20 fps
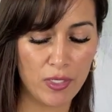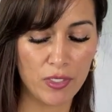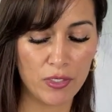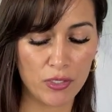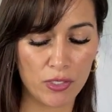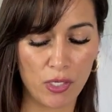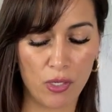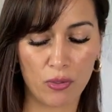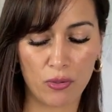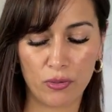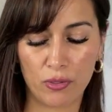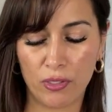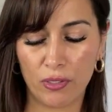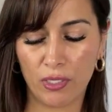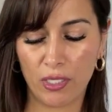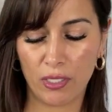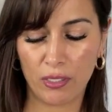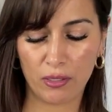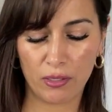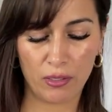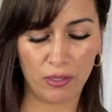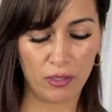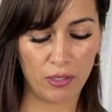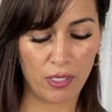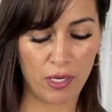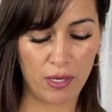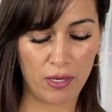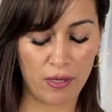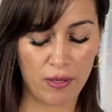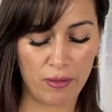So you can
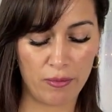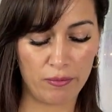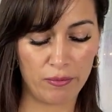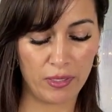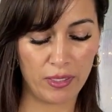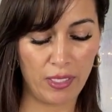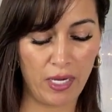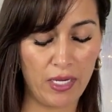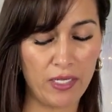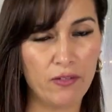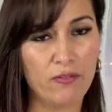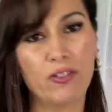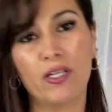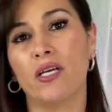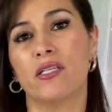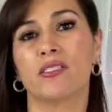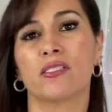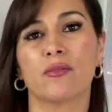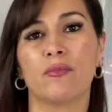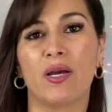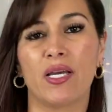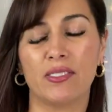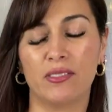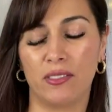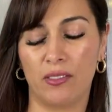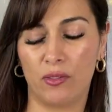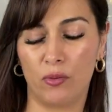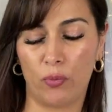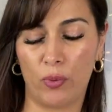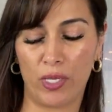kind of customize
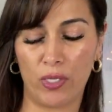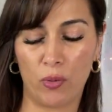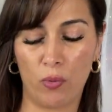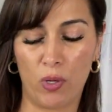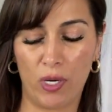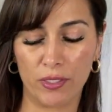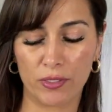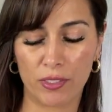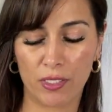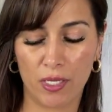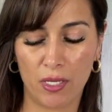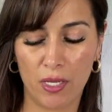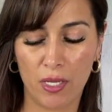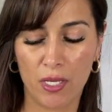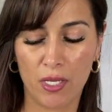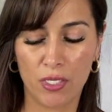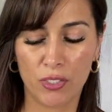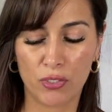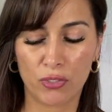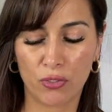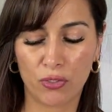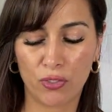it the way you want. So